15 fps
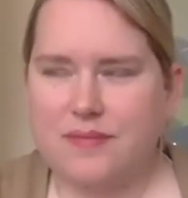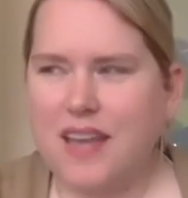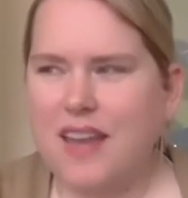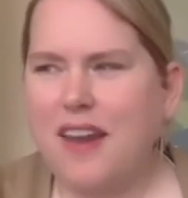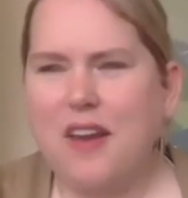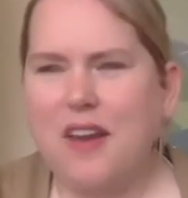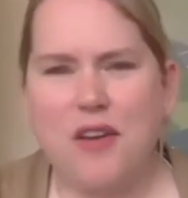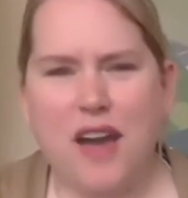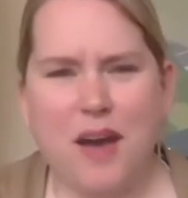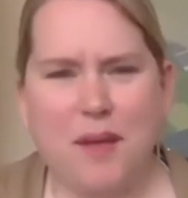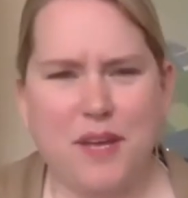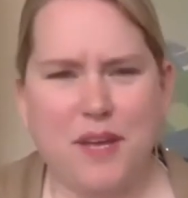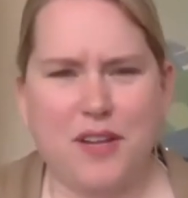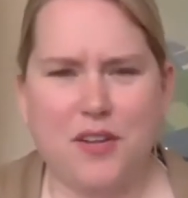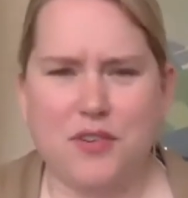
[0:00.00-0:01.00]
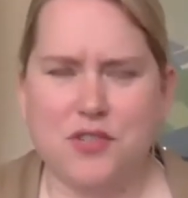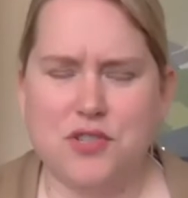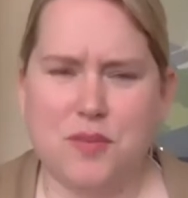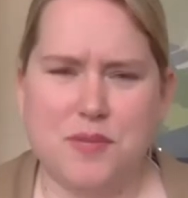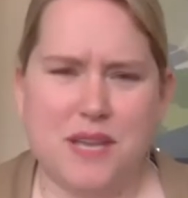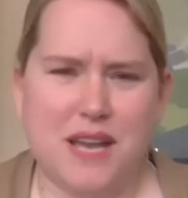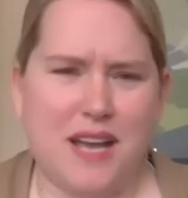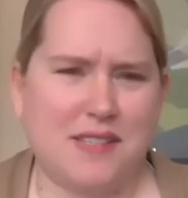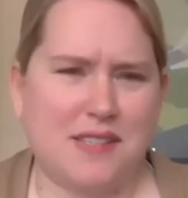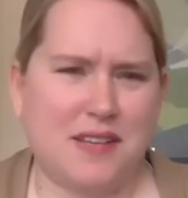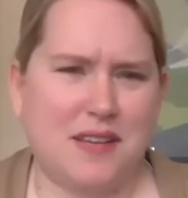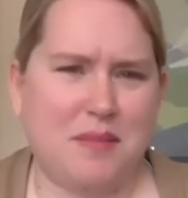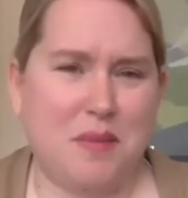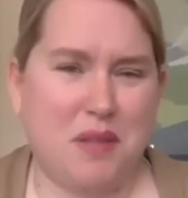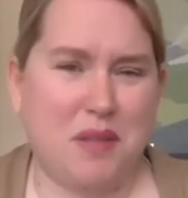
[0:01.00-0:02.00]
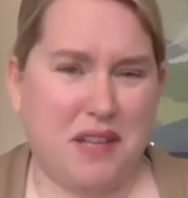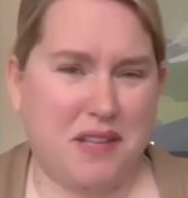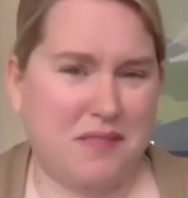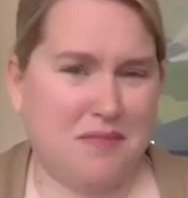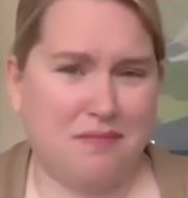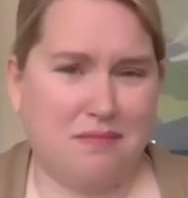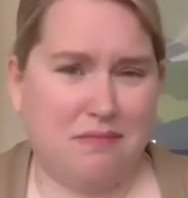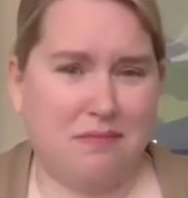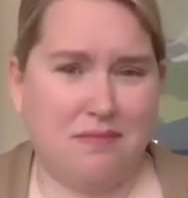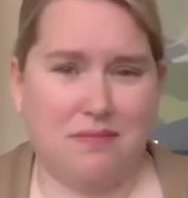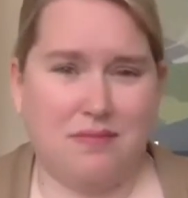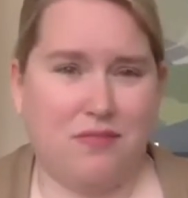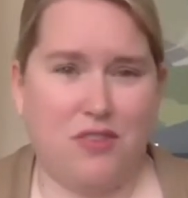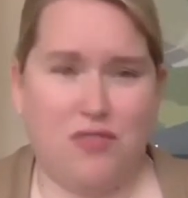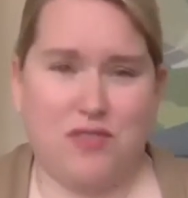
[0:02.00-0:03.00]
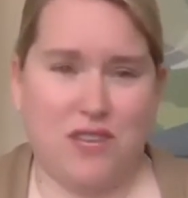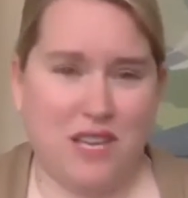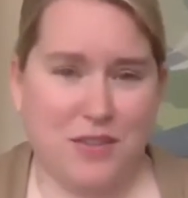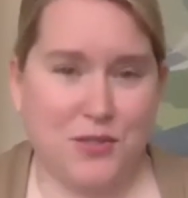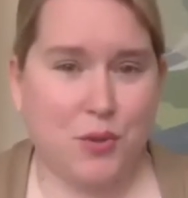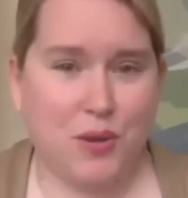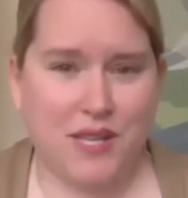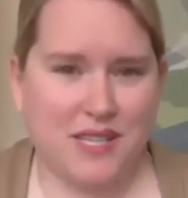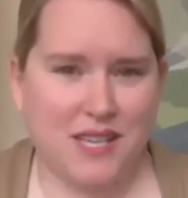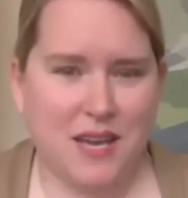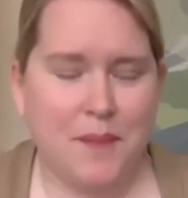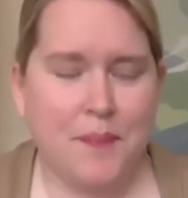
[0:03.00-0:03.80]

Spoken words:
And I don't know how many clothes shops it has in it, maybe like 15, 20.